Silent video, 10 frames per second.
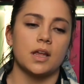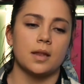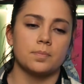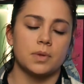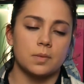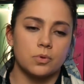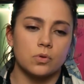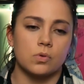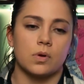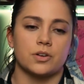and people
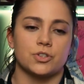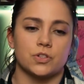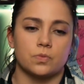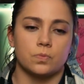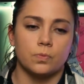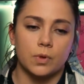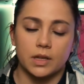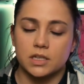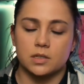who are just willing